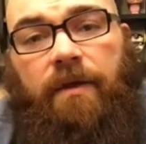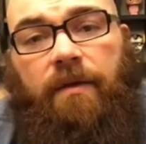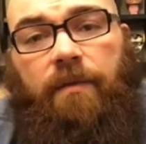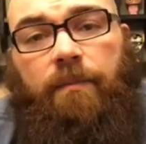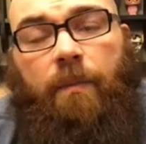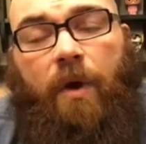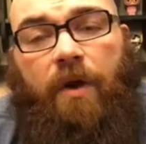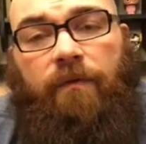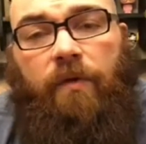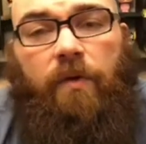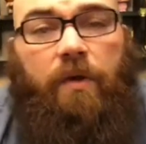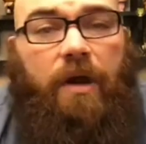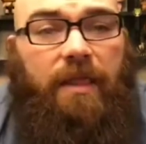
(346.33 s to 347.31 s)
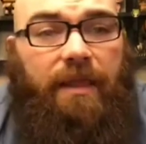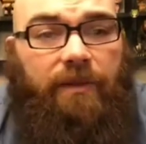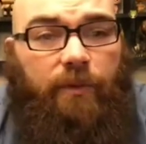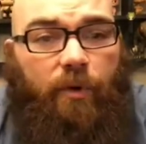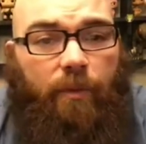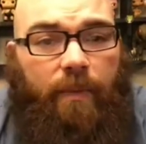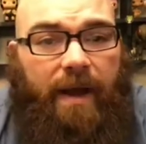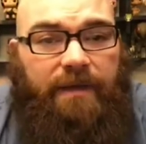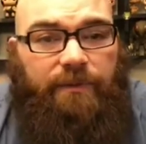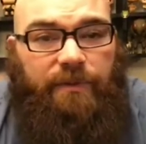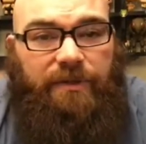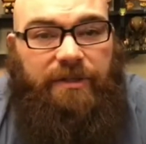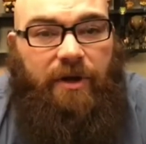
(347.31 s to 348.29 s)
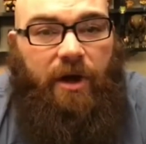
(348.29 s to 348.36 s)
Marvel Collector Corps box,
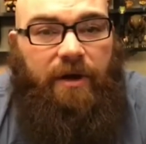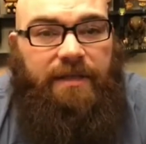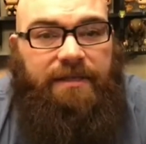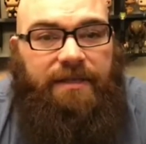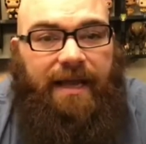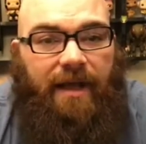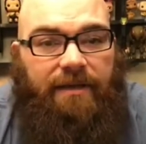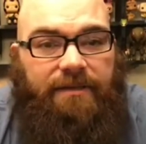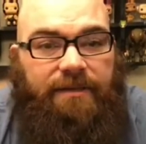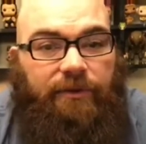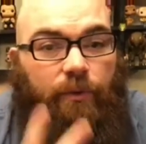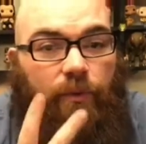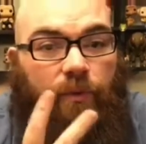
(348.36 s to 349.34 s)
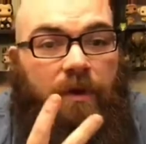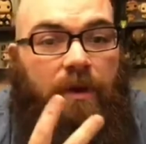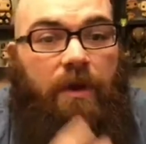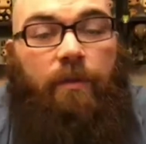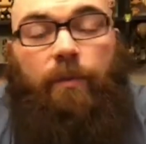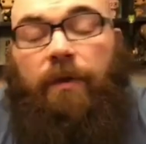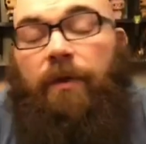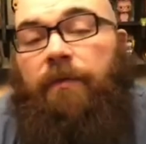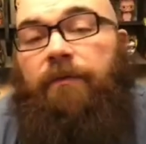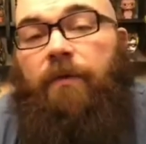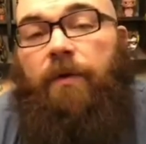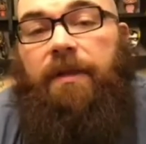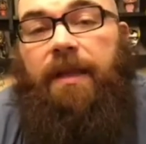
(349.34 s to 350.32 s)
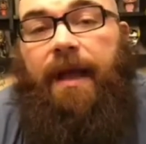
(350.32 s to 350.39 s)
which is Guardians of Galaxy 2. Really looking
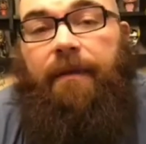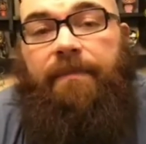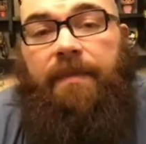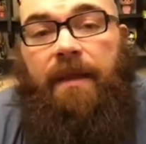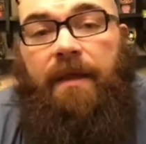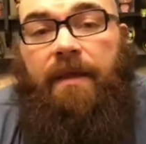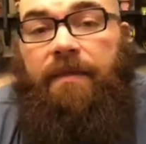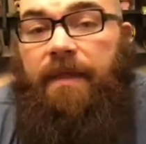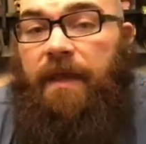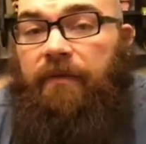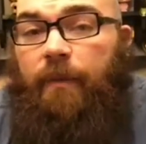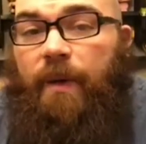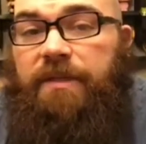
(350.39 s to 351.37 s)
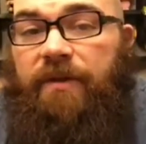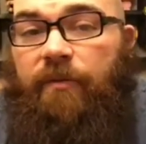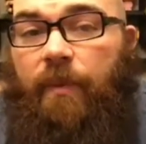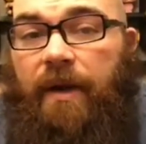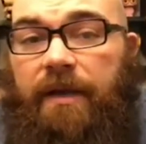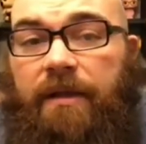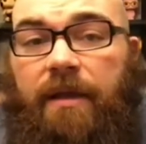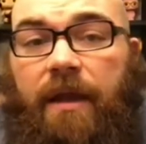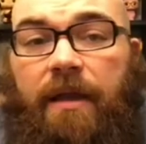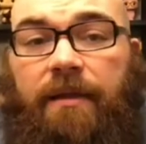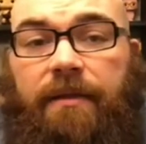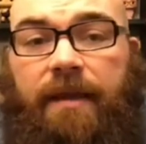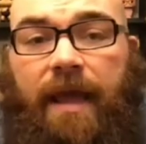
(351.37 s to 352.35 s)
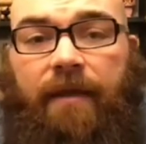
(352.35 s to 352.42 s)
forward to that. Thank you very much, everybody.
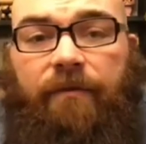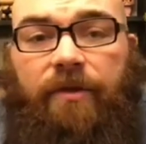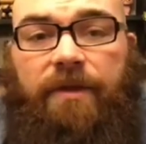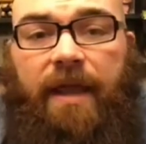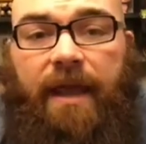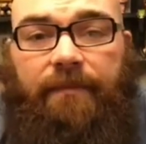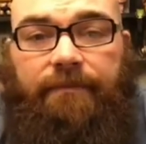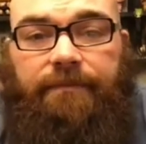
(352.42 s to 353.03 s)
Have a good day.